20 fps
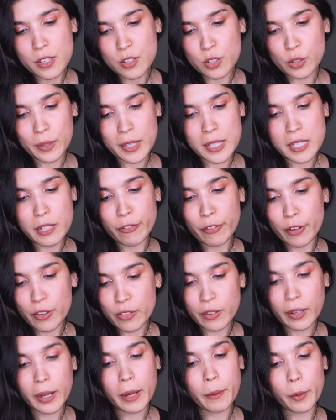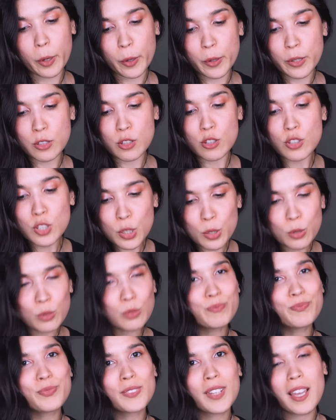So that's the first thing I'm going to
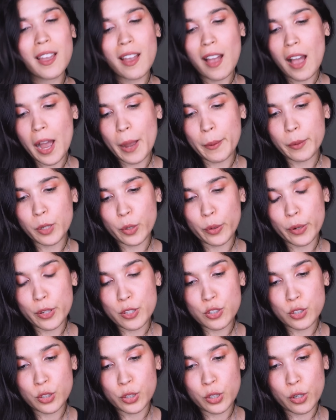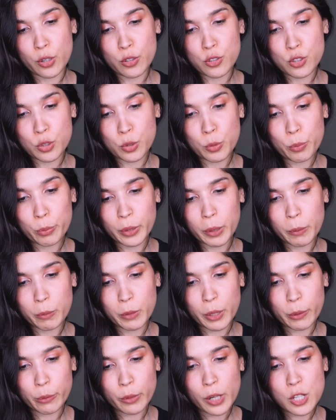do. I'm going to go to
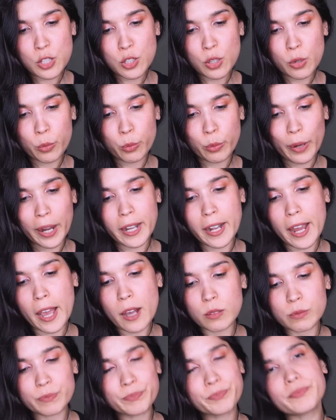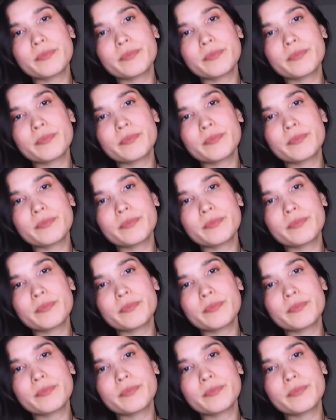Premiere Rush right now.